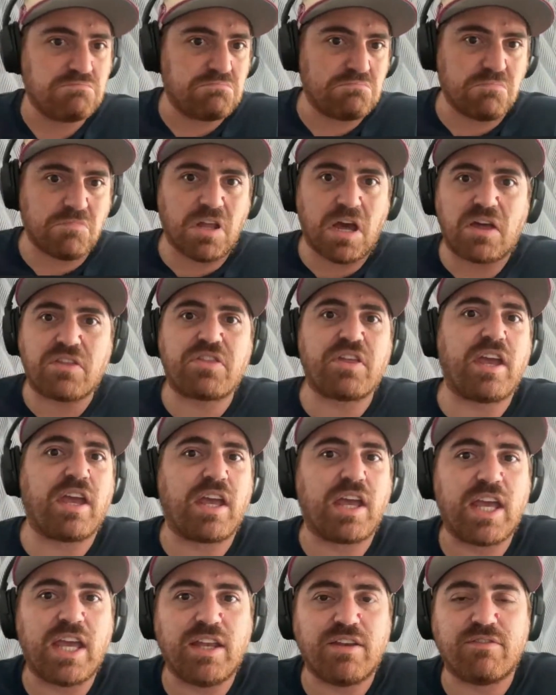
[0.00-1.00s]

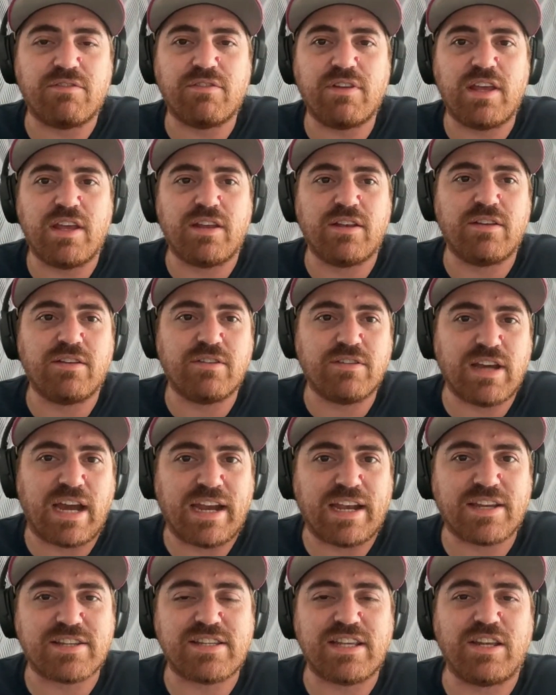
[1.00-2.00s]
nothing in
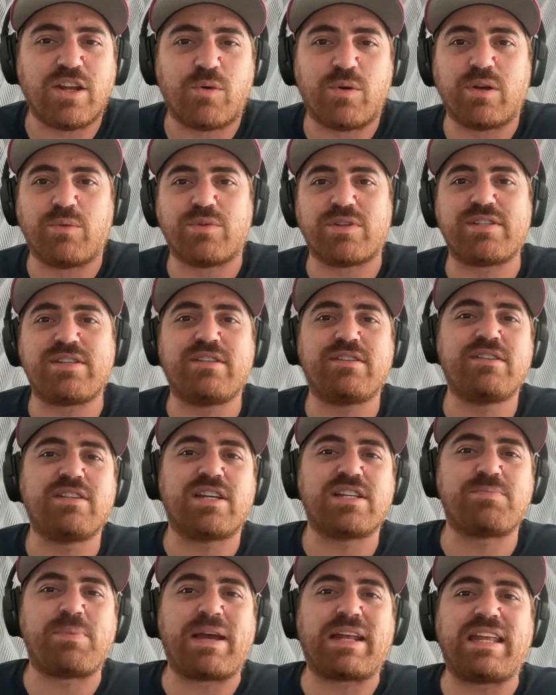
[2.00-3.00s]
Dynasty. No one was
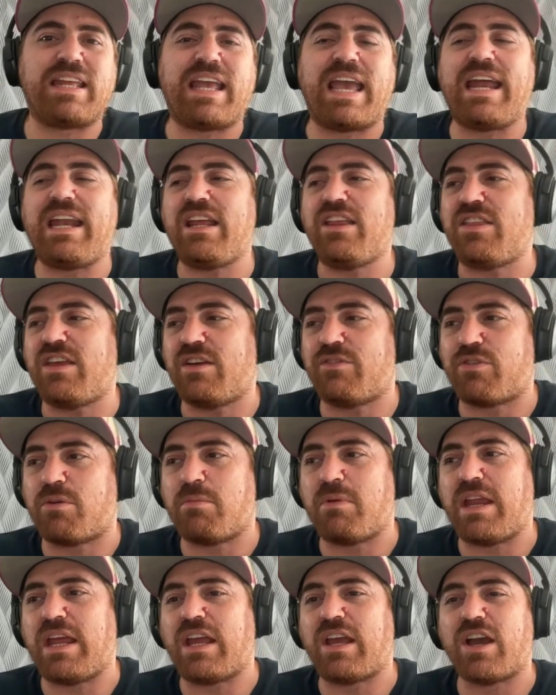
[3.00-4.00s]
expecting anything
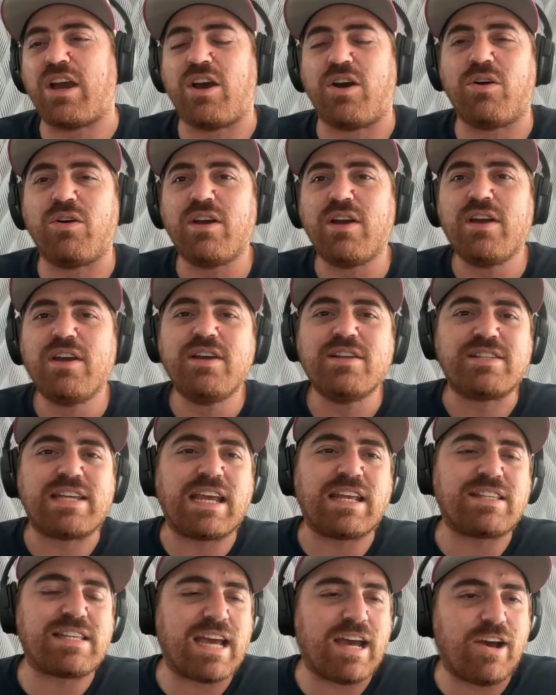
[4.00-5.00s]
from Nico.
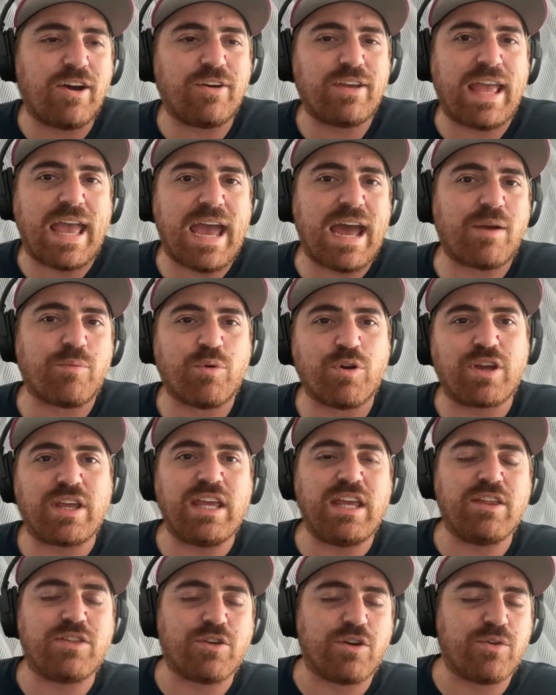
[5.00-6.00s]
Tank Dell,
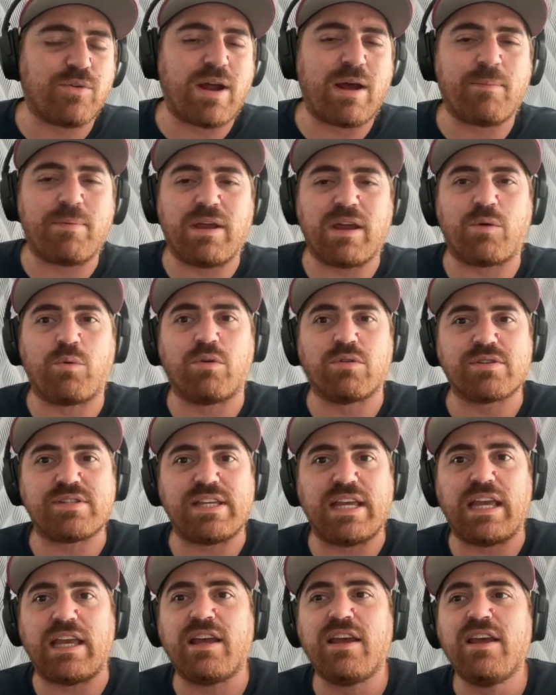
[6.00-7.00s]
rookie, 3rd round pick. We'll
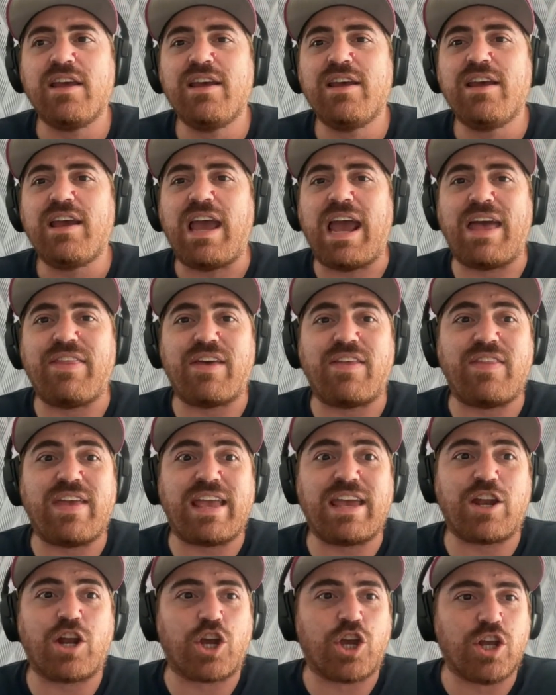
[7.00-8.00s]
see. And then they
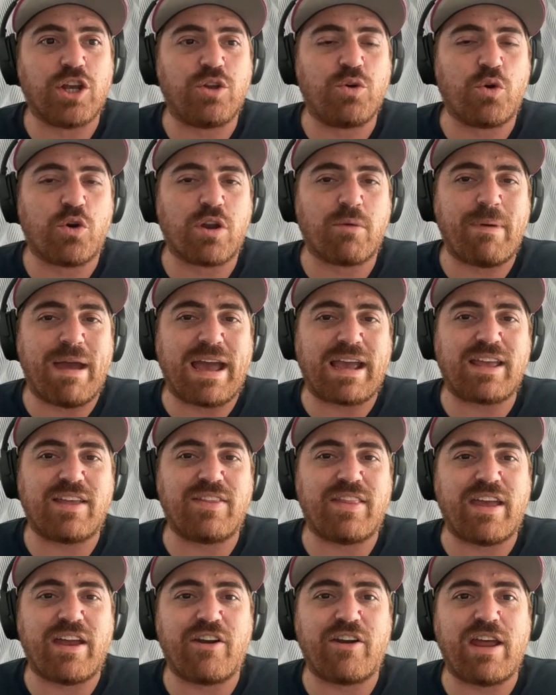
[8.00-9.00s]
get a good quarterback
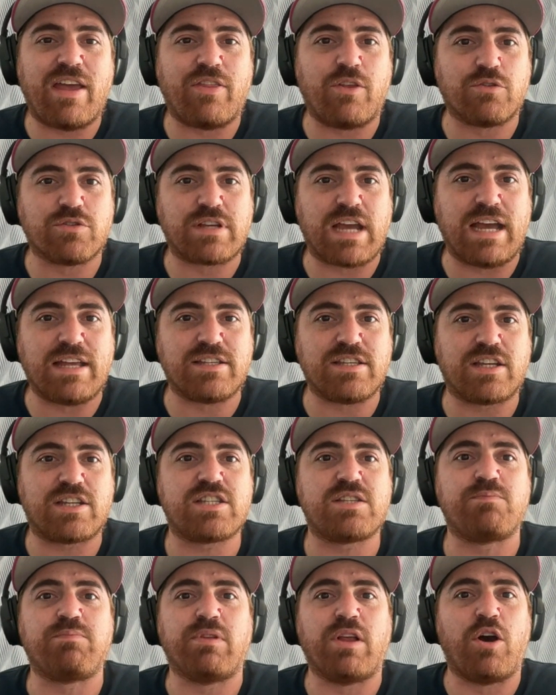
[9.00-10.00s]
in there, and those guys
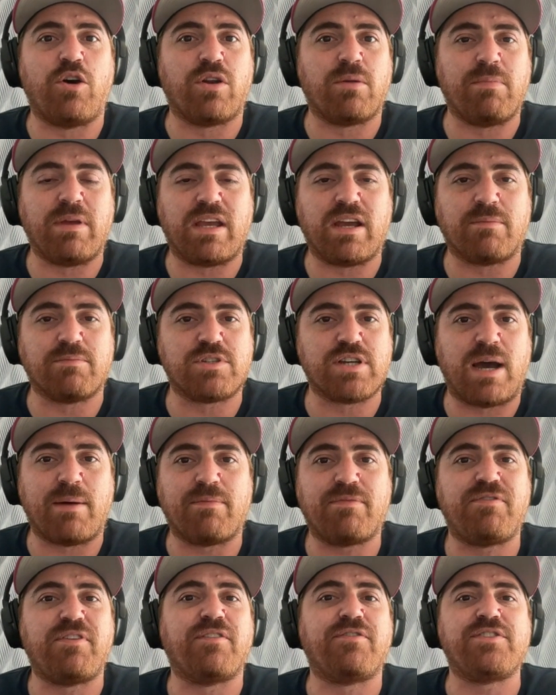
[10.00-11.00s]
explode and become top
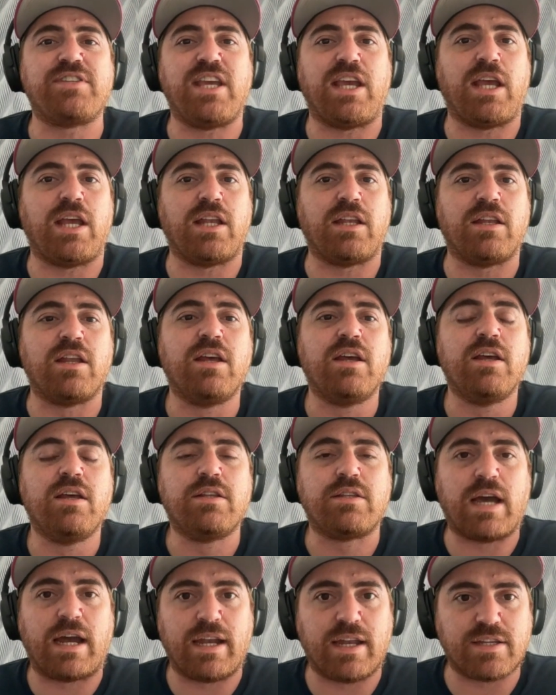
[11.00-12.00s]
15
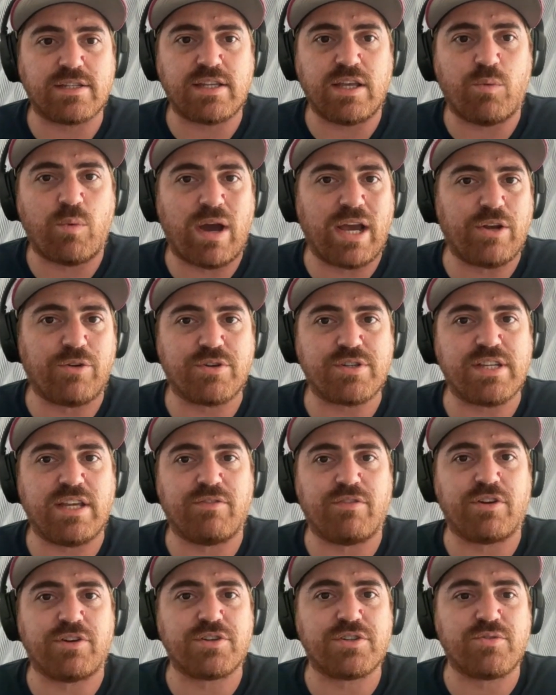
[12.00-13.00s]
Dynasty wide
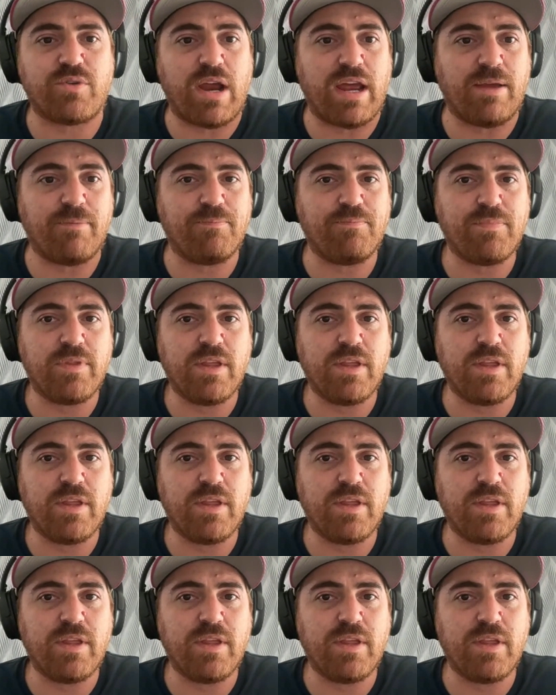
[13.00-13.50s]
receivers, right?